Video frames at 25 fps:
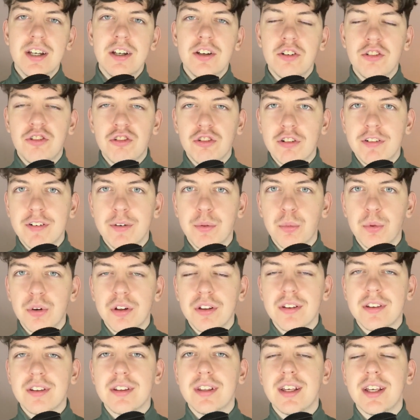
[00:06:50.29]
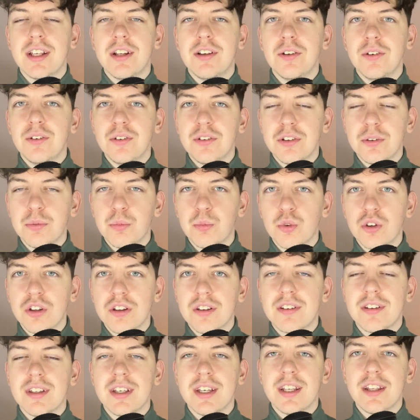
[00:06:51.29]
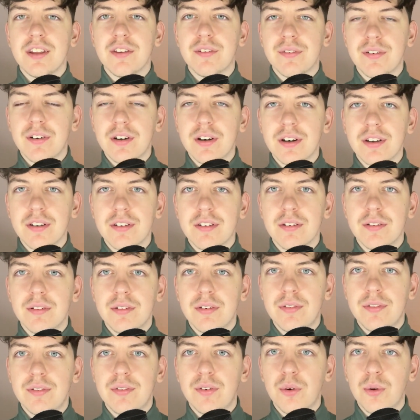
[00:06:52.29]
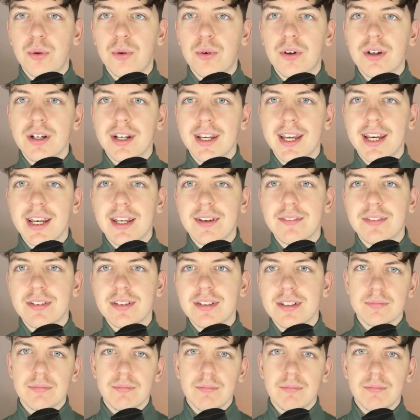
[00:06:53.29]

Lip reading: drawing once and losing once in his first 4 games.